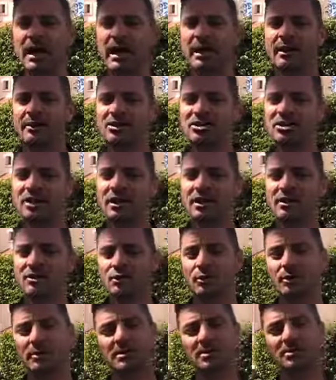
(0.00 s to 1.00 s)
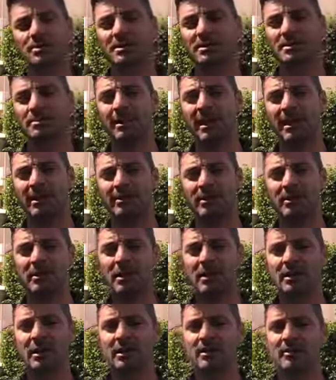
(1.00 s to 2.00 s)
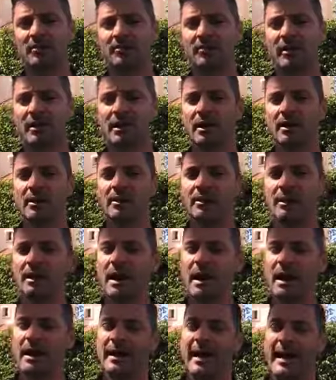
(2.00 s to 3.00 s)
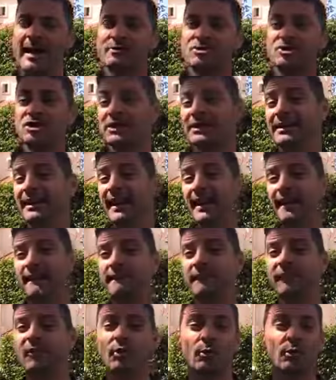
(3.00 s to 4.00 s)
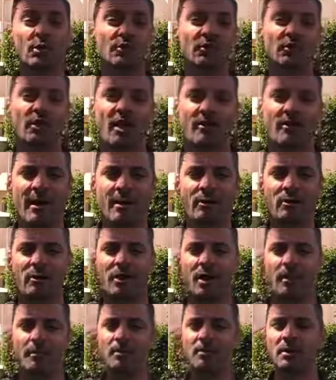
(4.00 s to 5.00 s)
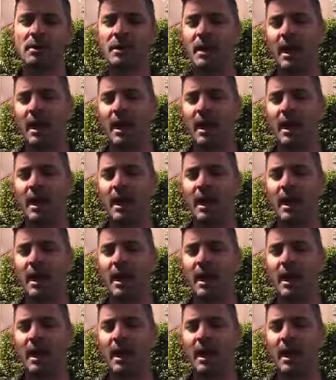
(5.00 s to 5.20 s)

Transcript: and I started talking to Isabella in the front, and how she can influence outcome